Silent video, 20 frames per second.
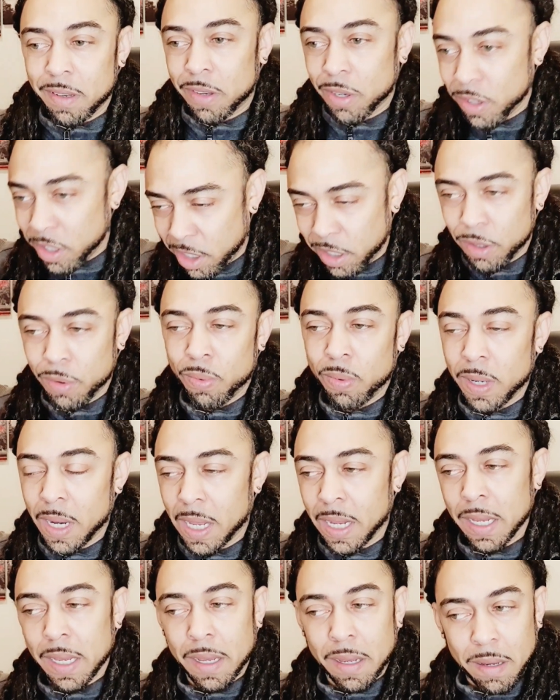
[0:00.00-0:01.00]
to you?
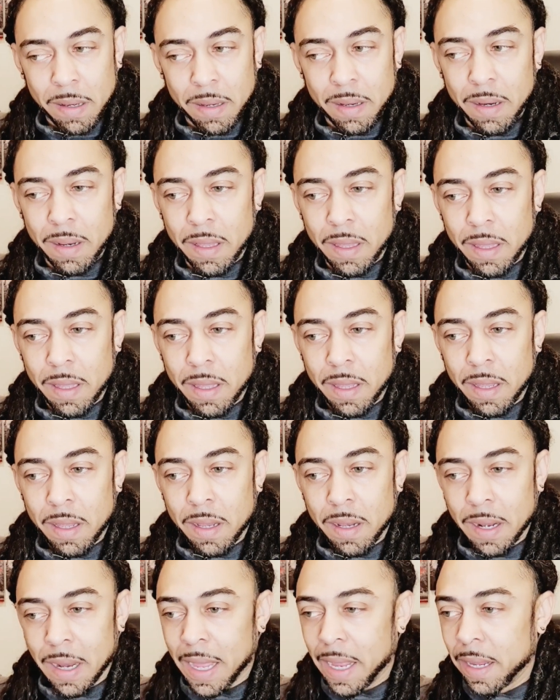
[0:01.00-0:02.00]
Like,
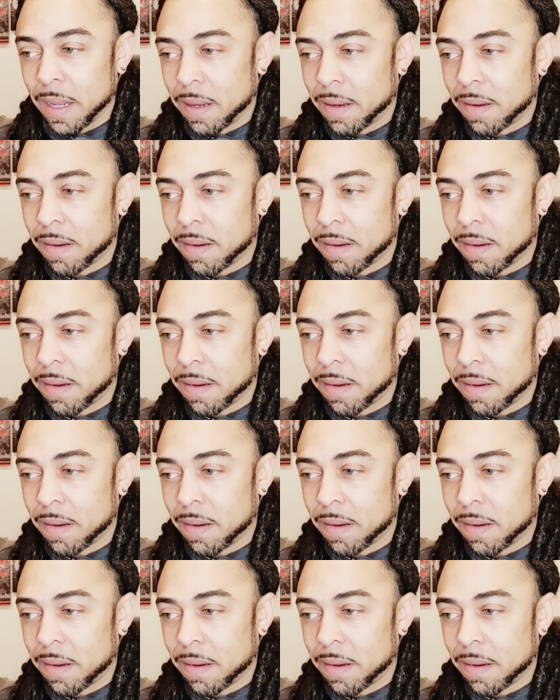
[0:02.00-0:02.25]
like,